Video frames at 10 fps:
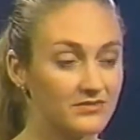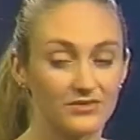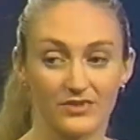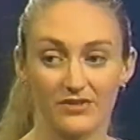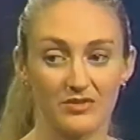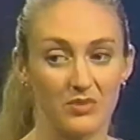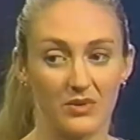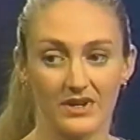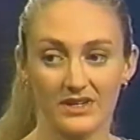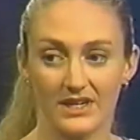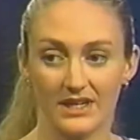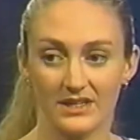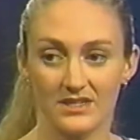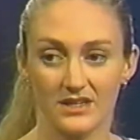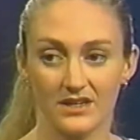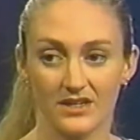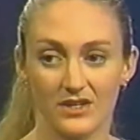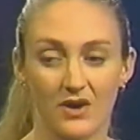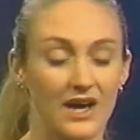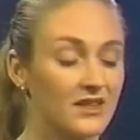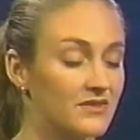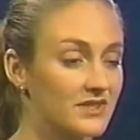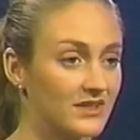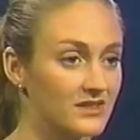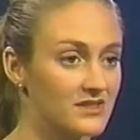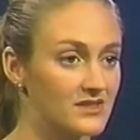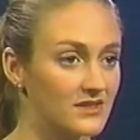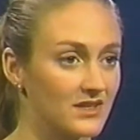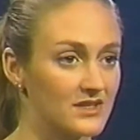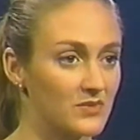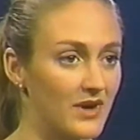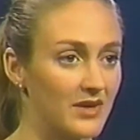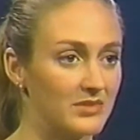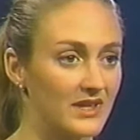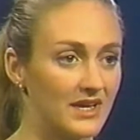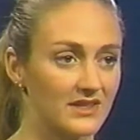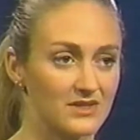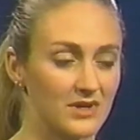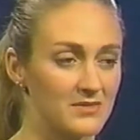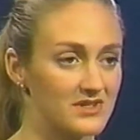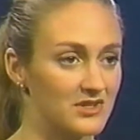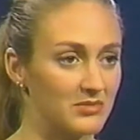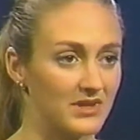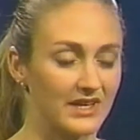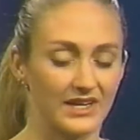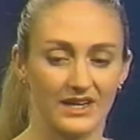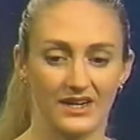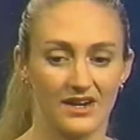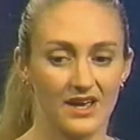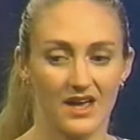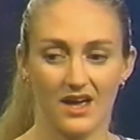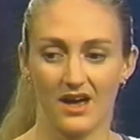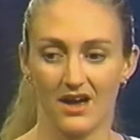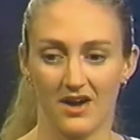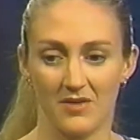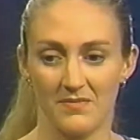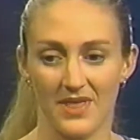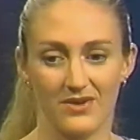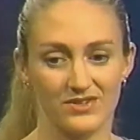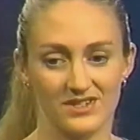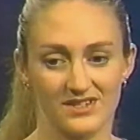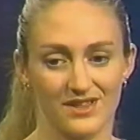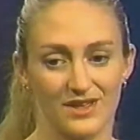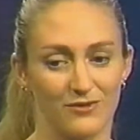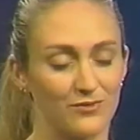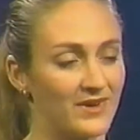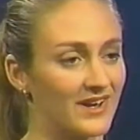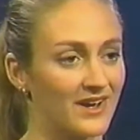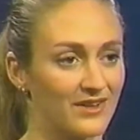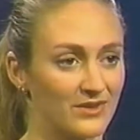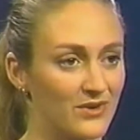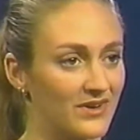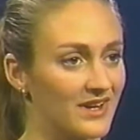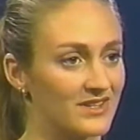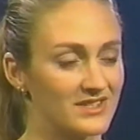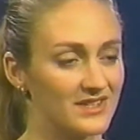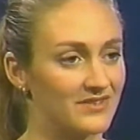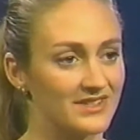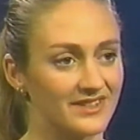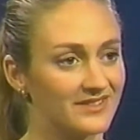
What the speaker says: For every point, and you know, I love tennis. You know, that's why I play, and that's why I'm still playing, and that was just the thing for me. I got on the court and I just loved it.